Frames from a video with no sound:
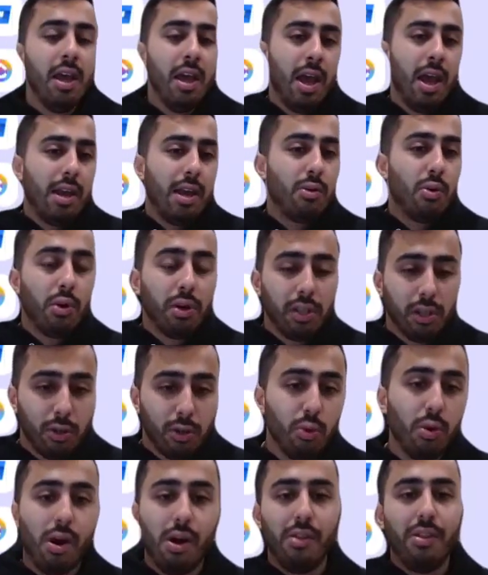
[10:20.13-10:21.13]
And in order to
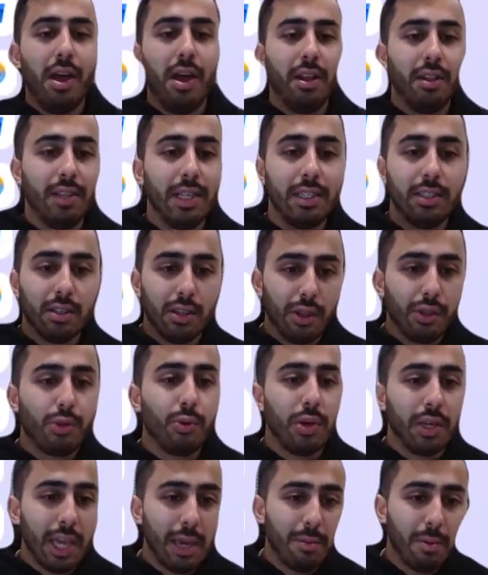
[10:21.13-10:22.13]
do all that, these are the
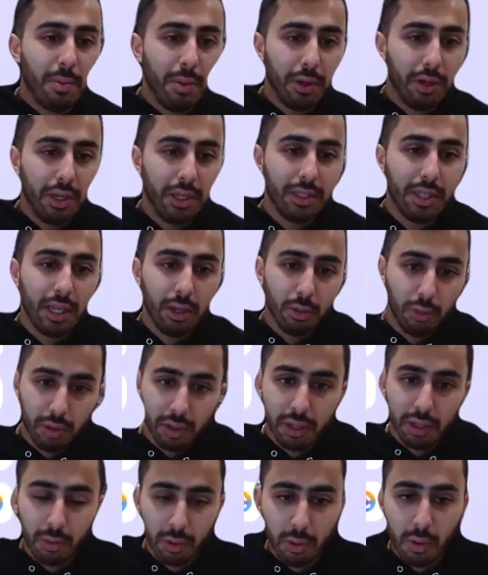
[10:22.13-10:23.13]
3 capabilities that you
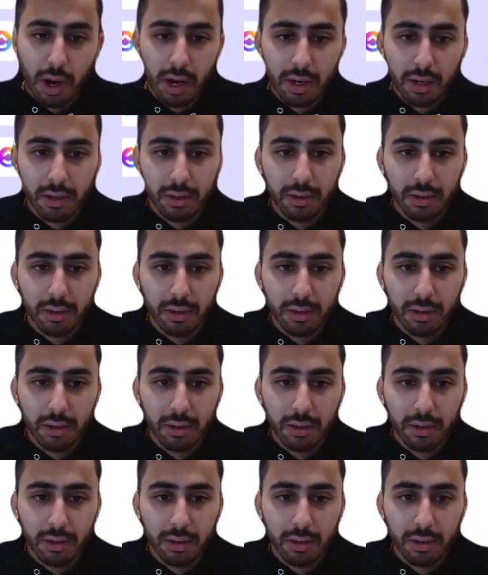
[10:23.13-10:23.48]
really require.